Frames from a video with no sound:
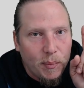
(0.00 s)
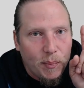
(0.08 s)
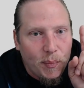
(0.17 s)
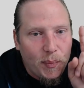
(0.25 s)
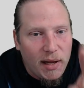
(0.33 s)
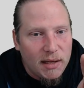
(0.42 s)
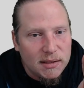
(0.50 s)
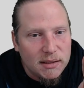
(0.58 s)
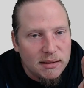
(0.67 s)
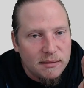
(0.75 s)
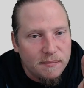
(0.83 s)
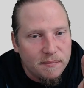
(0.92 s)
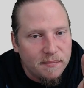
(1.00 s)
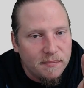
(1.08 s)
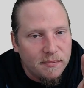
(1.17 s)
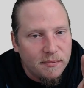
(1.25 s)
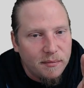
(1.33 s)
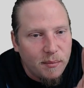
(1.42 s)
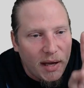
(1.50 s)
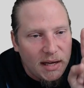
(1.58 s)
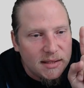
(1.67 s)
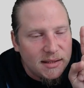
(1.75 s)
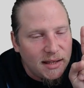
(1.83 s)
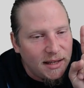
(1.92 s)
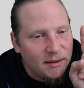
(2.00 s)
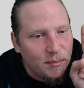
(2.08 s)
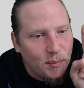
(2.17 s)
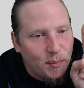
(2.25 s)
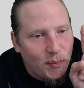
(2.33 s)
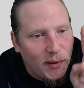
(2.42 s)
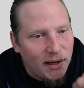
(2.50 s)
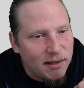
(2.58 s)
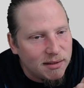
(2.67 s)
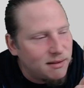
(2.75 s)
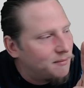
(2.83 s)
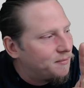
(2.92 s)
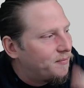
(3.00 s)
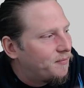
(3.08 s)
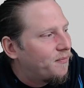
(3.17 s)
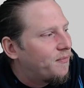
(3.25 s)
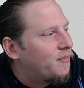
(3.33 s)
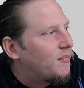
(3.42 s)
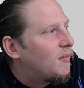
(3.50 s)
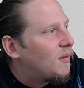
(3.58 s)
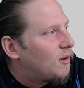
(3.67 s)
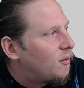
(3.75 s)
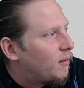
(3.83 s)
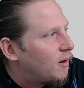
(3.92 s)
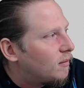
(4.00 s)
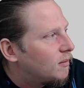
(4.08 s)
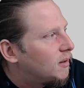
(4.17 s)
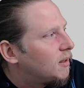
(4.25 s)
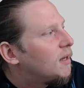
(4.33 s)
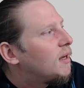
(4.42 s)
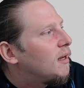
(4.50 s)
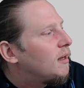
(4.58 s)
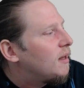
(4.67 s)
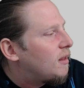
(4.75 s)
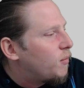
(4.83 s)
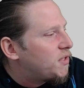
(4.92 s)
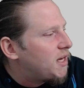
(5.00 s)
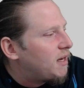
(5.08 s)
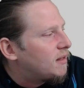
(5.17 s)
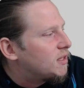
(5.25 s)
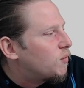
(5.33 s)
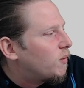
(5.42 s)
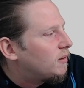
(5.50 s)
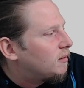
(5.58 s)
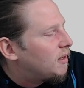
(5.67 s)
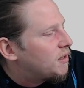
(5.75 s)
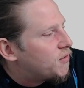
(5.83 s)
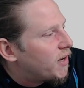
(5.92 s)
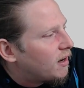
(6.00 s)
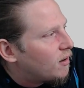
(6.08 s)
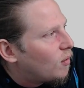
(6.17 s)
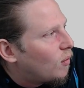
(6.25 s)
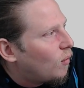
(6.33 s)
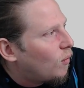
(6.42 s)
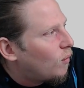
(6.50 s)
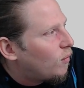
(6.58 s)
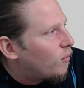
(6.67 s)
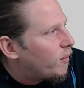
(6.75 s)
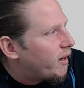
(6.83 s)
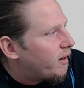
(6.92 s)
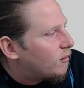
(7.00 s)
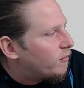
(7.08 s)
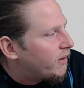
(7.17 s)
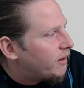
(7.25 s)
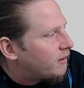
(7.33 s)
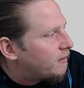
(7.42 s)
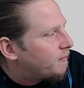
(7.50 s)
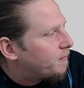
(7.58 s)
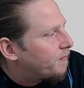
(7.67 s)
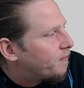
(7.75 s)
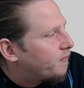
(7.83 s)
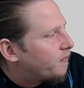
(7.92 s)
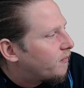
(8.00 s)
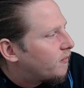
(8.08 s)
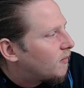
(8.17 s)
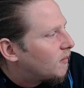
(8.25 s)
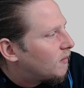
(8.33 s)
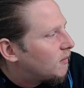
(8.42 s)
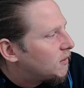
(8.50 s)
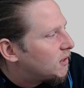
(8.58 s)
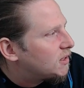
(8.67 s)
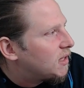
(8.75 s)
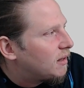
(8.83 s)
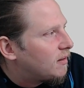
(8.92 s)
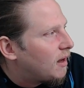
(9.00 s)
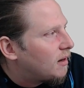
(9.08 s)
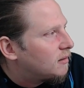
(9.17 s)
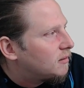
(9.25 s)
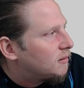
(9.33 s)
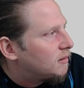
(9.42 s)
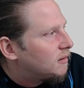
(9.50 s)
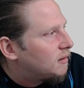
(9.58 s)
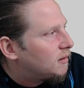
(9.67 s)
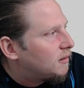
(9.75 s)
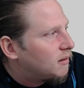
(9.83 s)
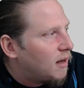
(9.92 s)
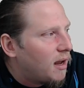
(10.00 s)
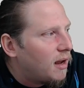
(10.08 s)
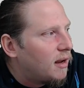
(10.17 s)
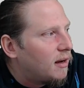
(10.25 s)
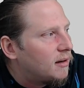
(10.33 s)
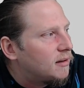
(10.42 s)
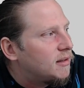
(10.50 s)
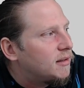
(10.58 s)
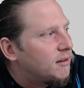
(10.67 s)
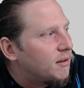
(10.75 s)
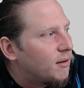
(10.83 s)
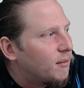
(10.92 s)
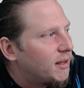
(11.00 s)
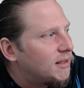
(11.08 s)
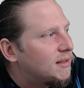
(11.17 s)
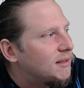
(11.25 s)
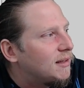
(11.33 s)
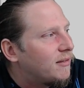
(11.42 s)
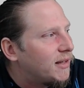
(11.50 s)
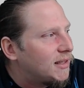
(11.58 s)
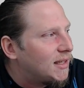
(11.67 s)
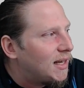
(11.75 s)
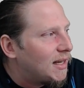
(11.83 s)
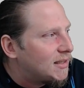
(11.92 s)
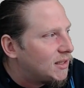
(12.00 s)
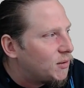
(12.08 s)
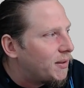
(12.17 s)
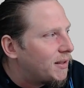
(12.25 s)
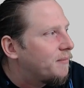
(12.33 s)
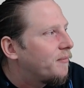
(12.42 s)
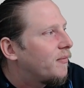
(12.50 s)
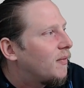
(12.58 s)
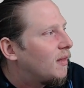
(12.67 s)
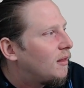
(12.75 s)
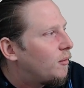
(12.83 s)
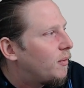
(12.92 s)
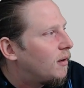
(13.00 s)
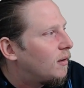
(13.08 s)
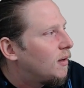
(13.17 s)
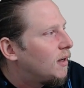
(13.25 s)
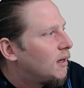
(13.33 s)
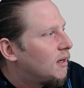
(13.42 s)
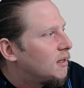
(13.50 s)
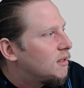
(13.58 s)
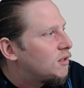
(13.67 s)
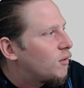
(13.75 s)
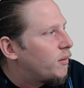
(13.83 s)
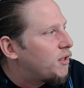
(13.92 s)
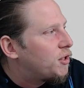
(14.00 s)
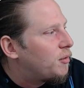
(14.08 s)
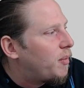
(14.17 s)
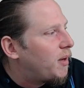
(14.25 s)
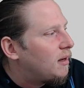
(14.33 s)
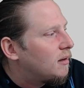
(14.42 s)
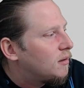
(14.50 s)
place, paste in place. There we go. And then we take this one and drag it all the way over here, just like that. And you know it, create the classic tween. There we go. So it should be